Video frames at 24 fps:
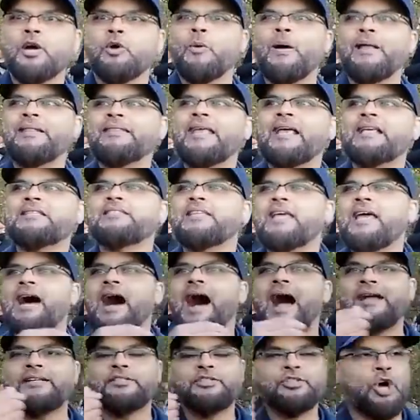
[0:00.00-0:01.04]
when they say,
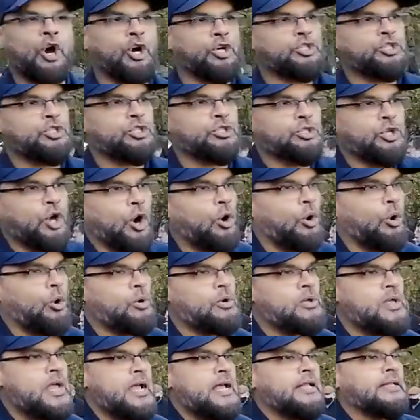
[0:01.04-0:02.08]
I don't know,